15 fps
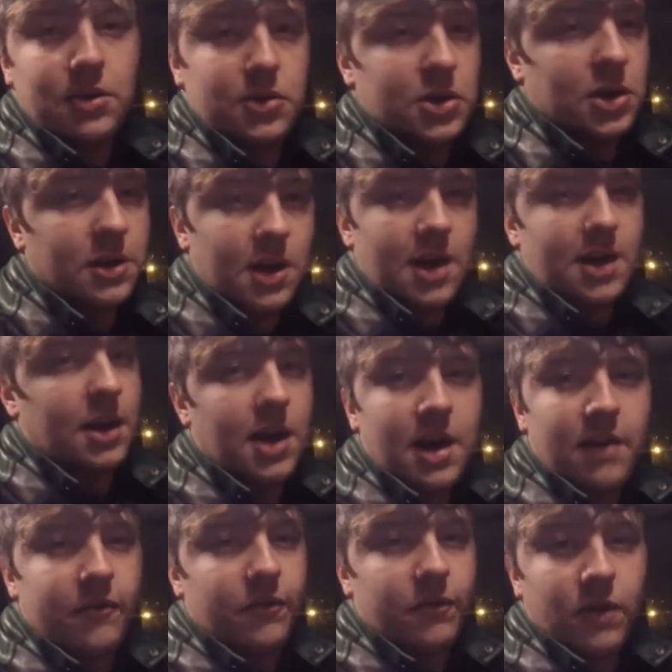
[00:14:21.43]
You saw that I didn't
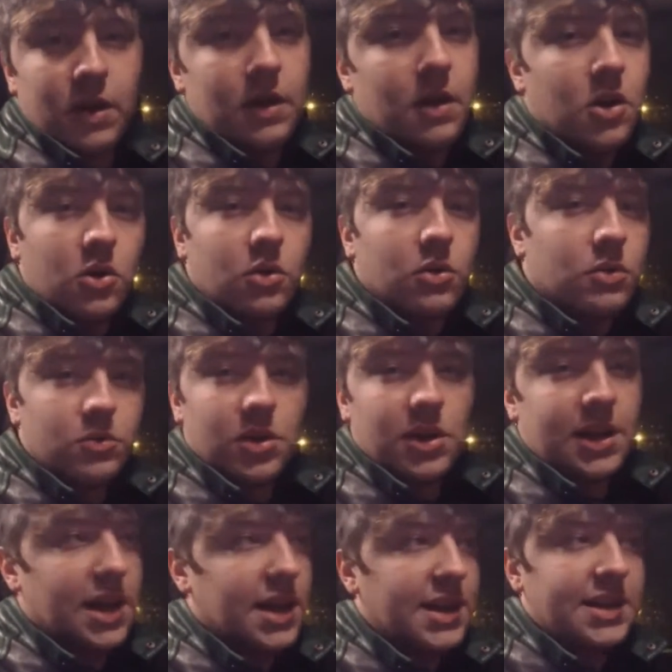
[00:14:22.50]
have
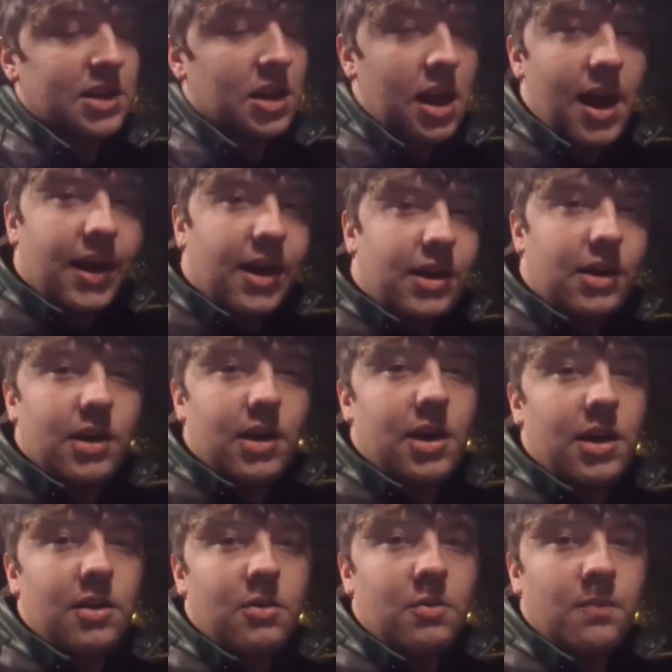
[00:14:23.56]
really any slack
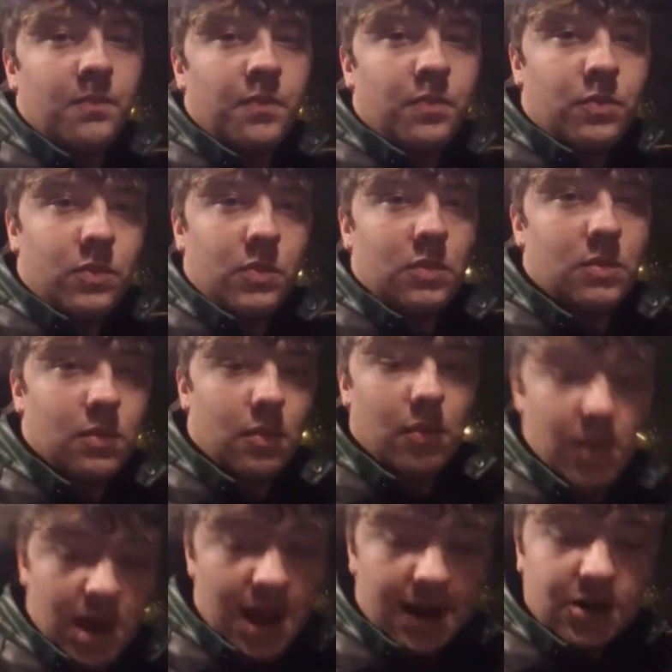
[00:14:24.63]
in
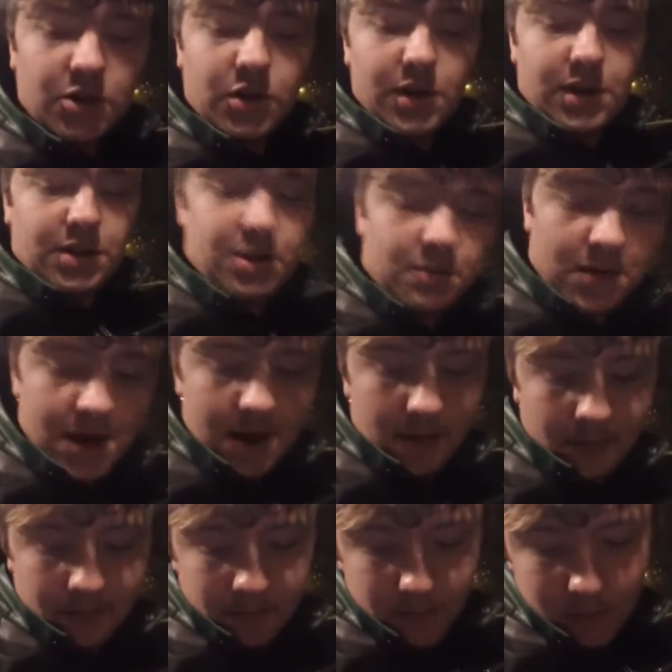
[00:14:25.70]
the actual engine bay,
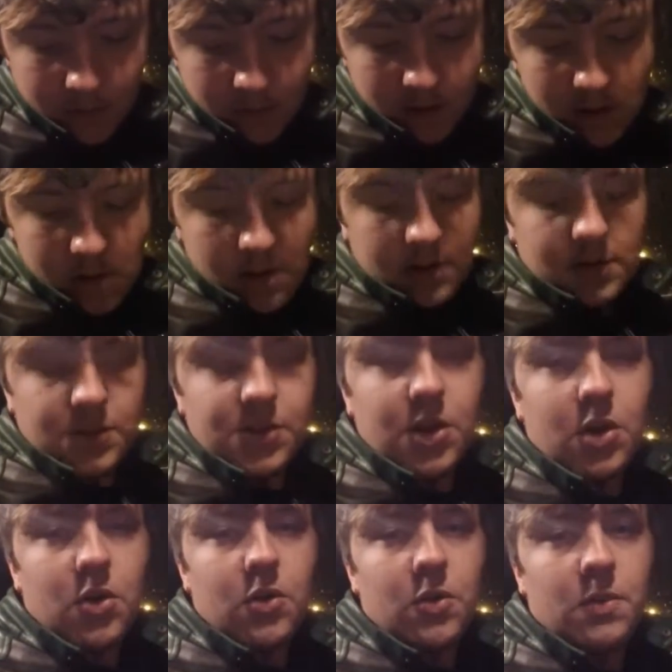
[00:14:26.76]

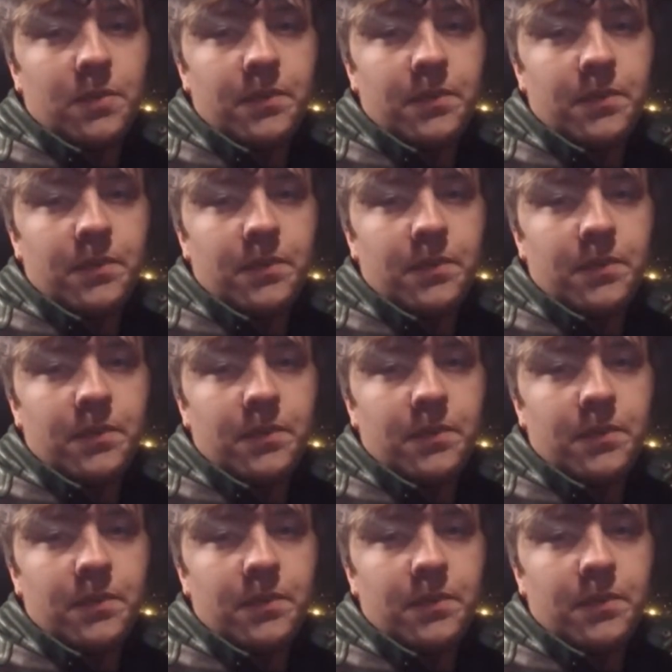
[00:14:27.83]
so